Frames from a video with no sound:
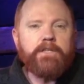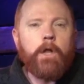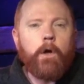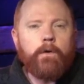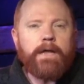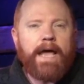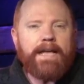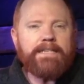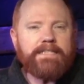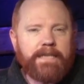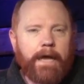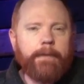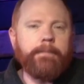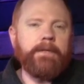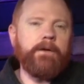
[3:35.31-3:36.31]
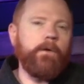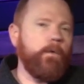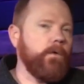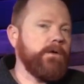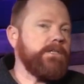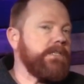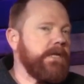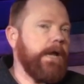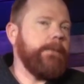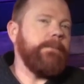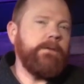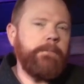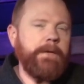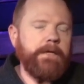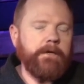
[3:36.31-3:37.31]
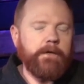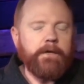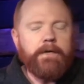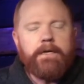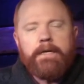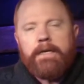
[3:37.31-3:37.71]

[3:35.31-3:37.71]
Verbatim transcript: known as Simon, or Simon Peter.